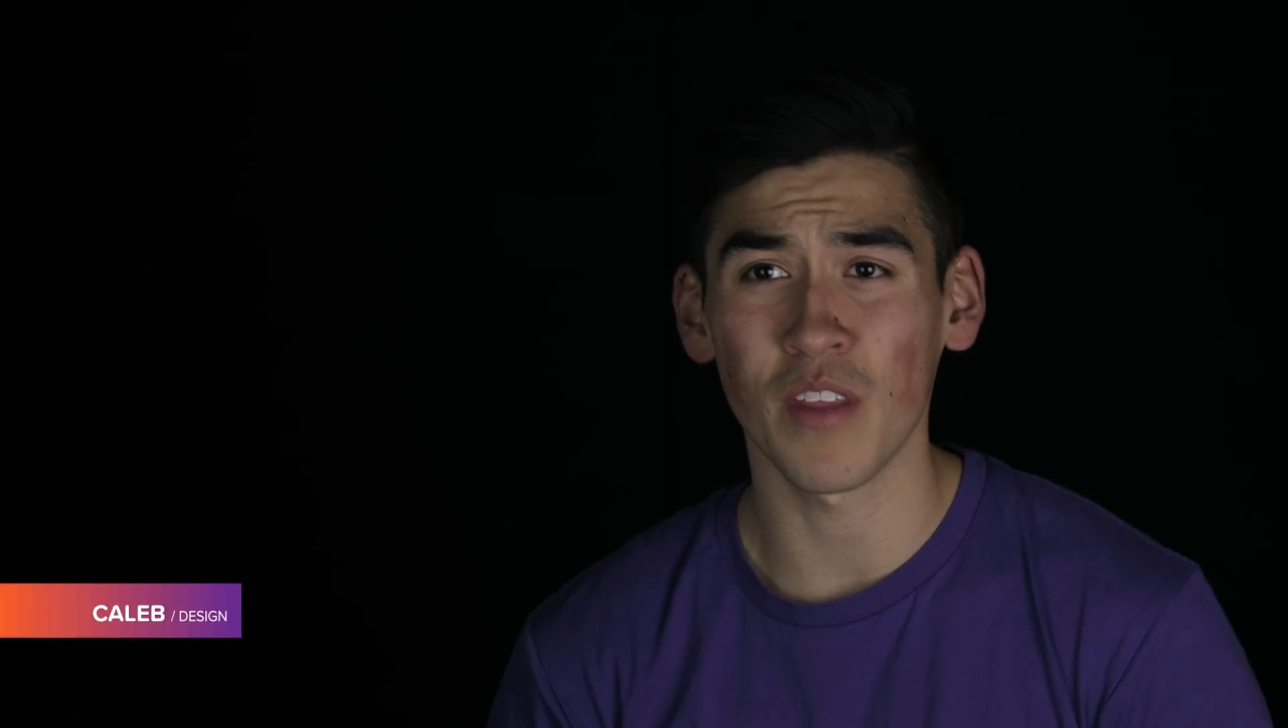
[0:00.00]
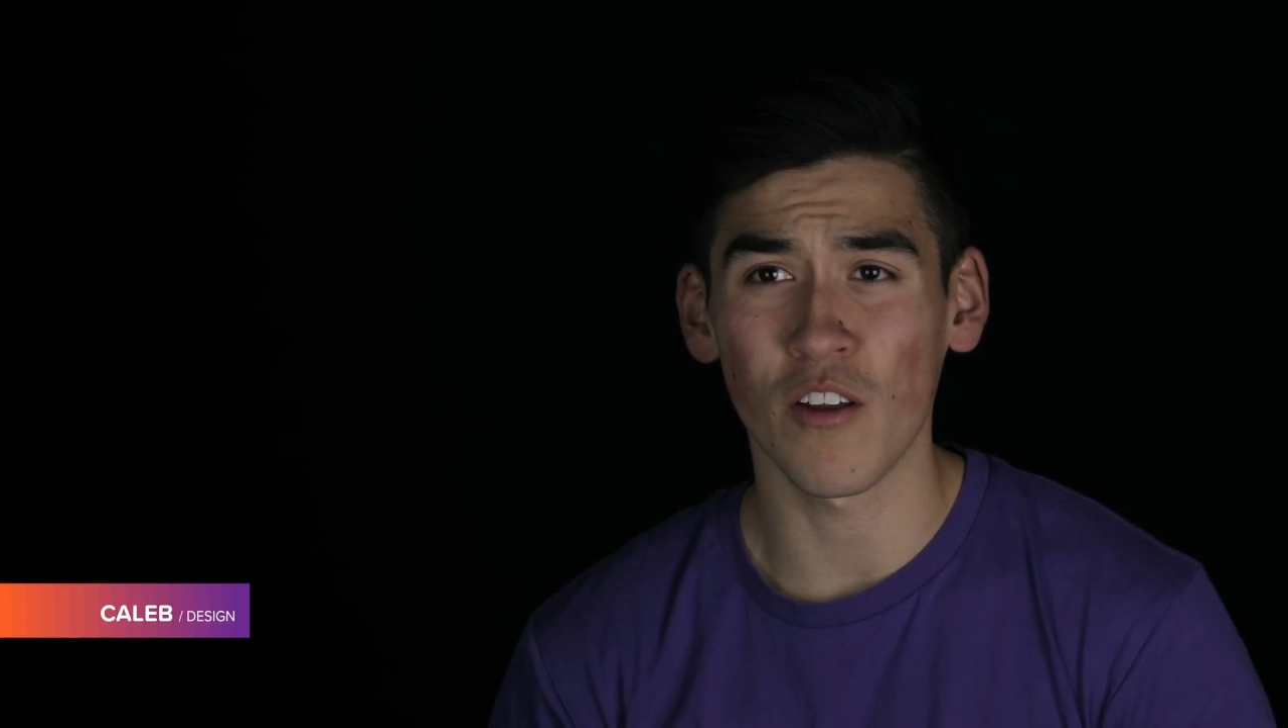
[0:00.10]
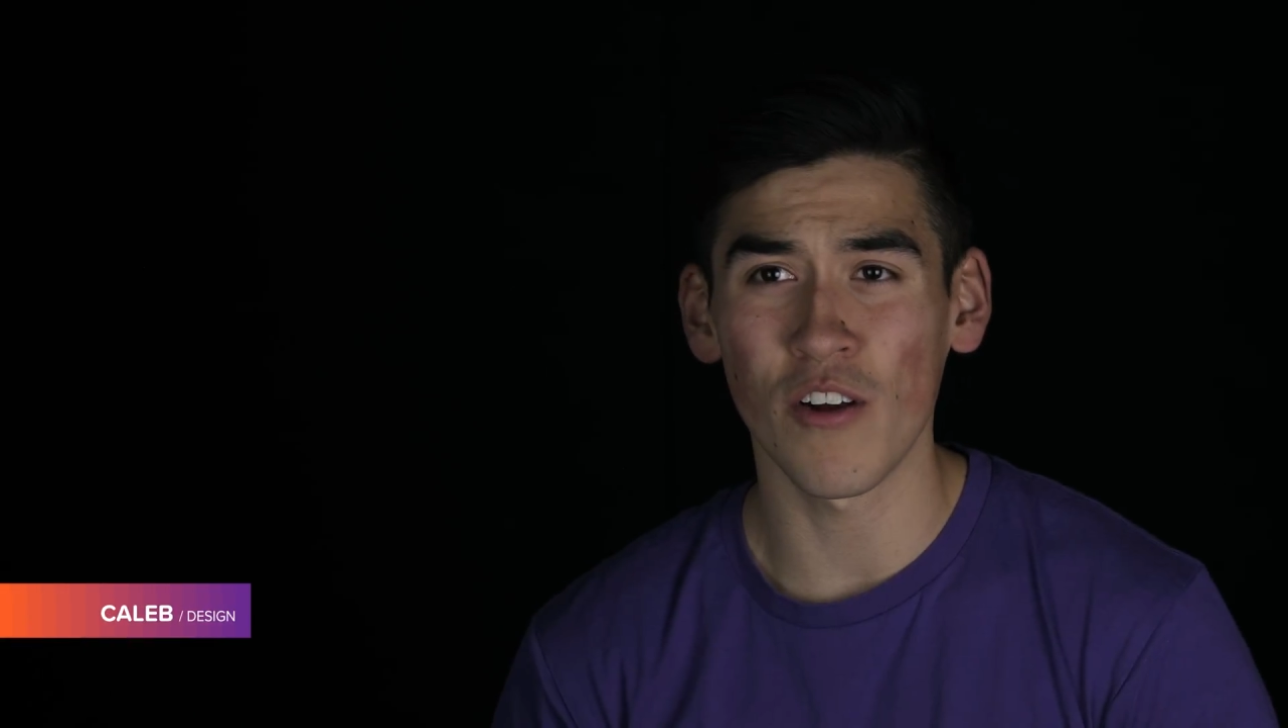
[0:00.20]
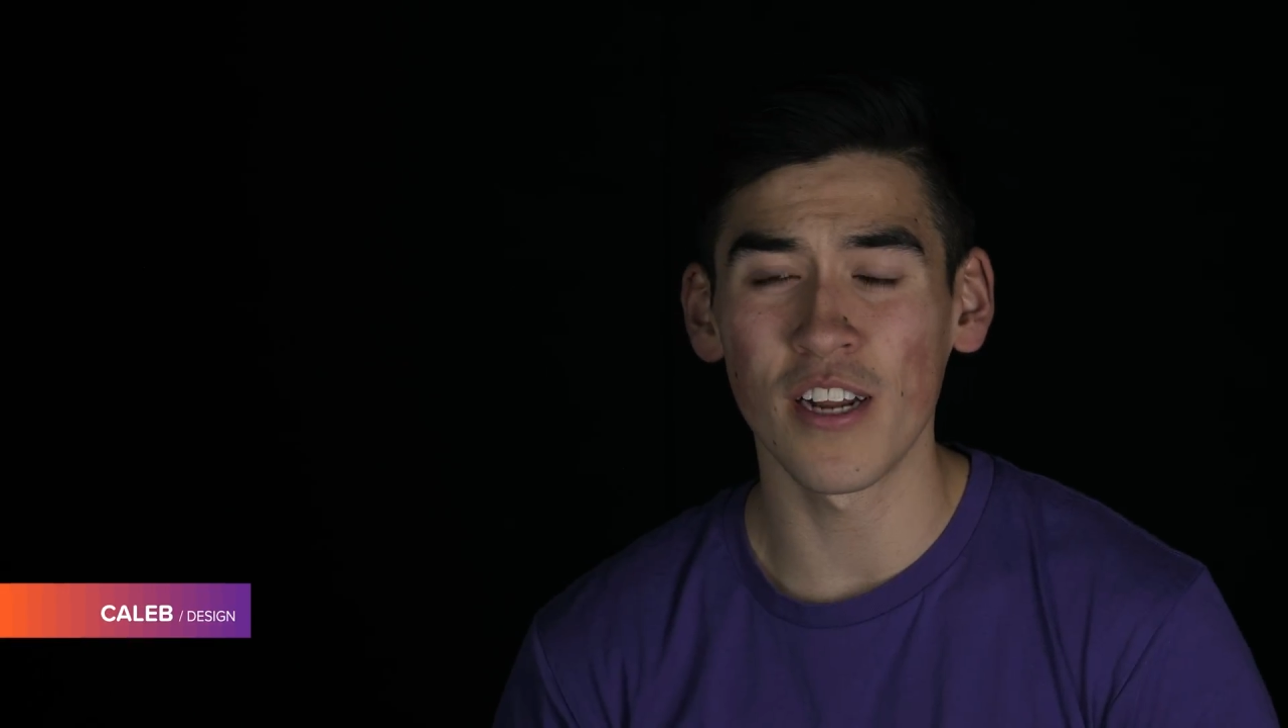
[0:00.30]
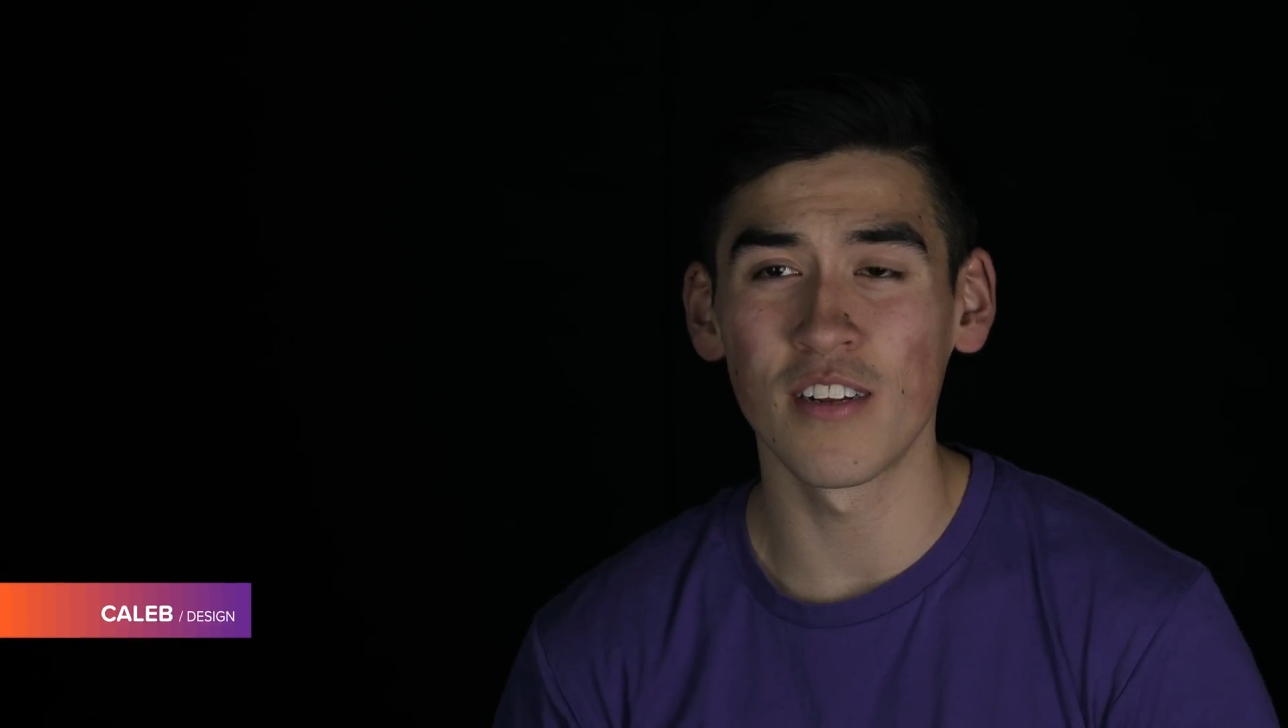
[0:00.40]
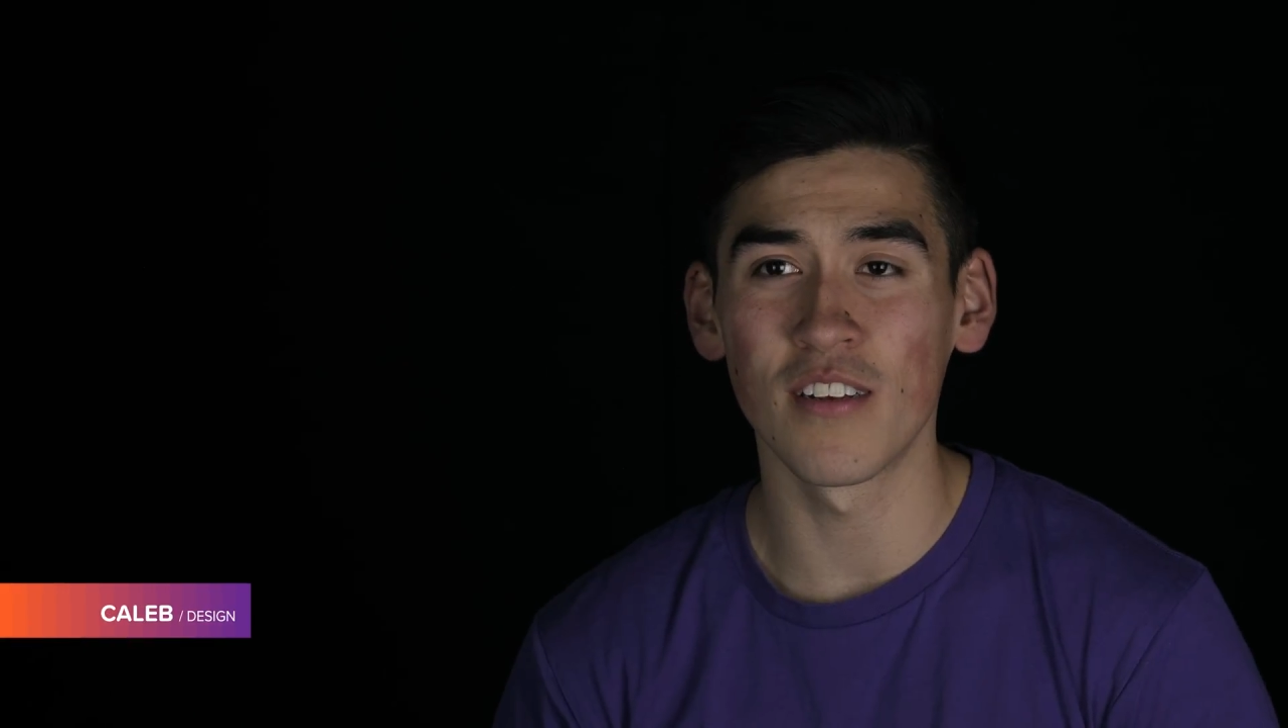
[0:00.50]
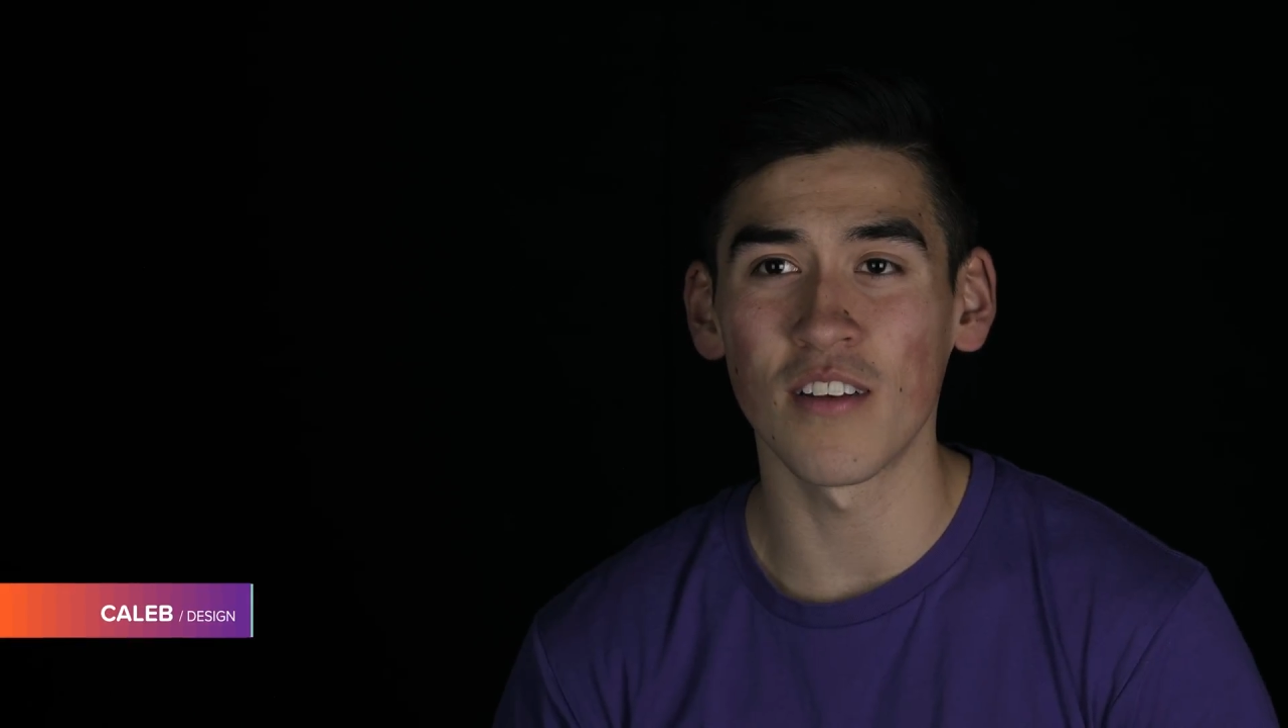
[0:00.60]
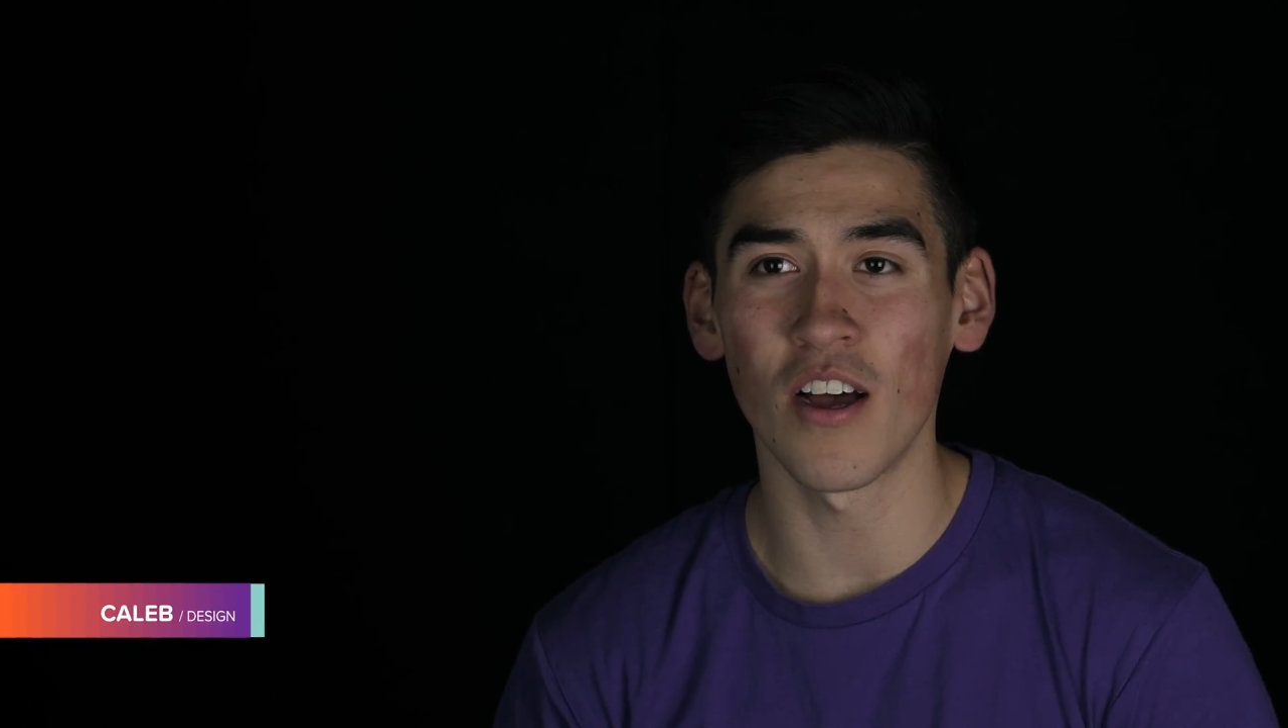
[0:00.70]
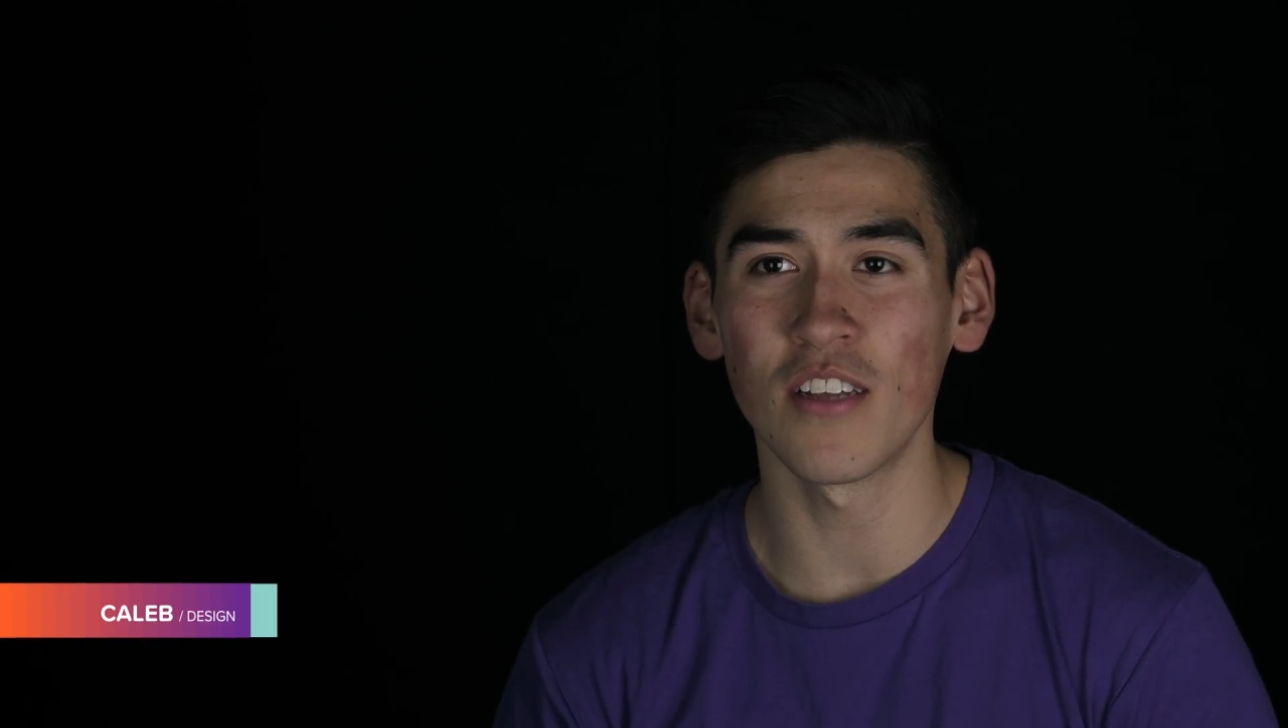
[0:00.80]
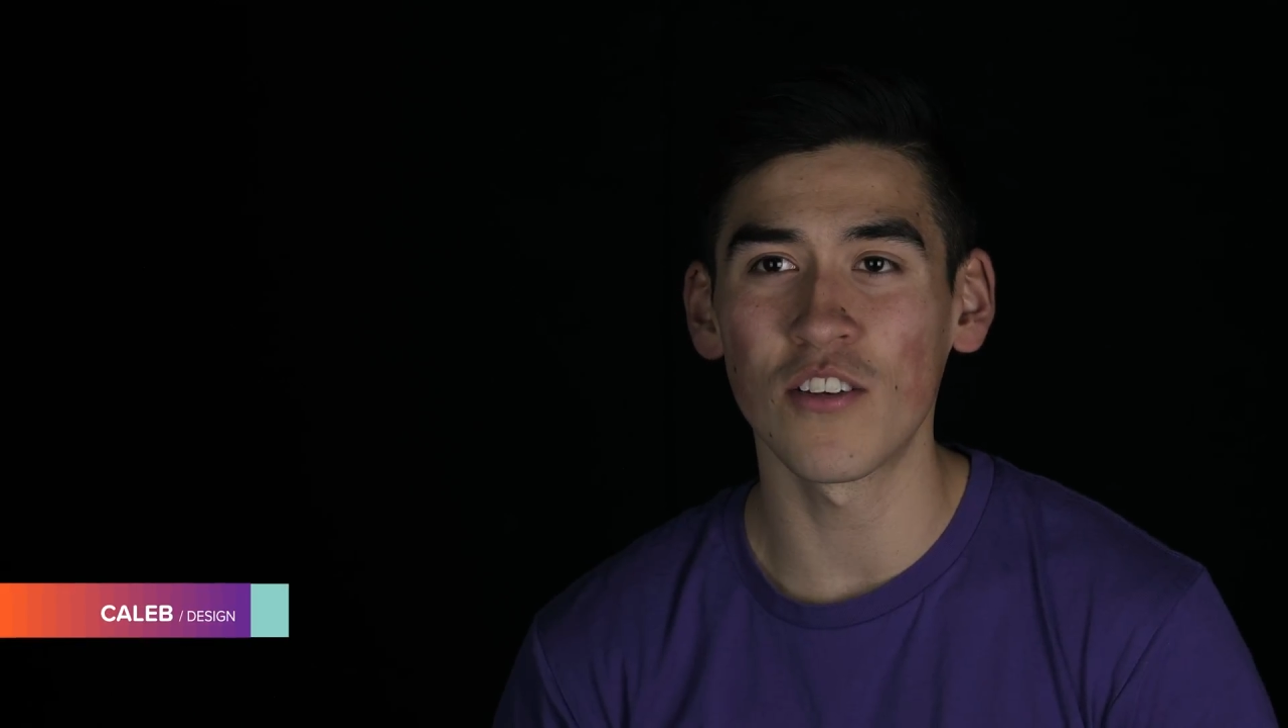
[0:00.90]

creating design